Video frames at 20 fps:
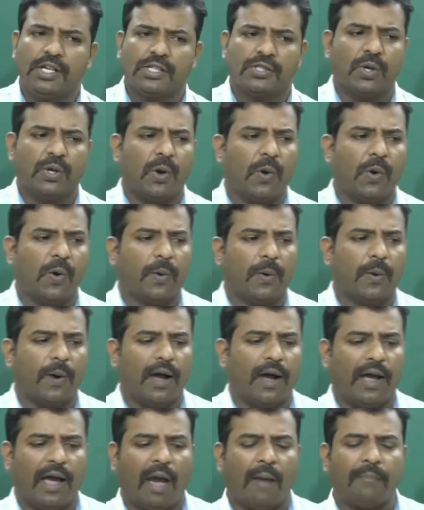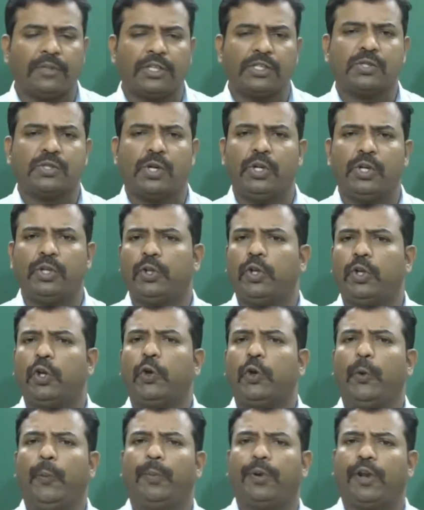So I'm just going to
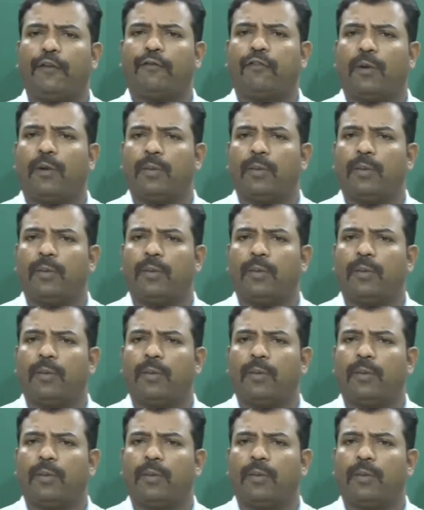give a brief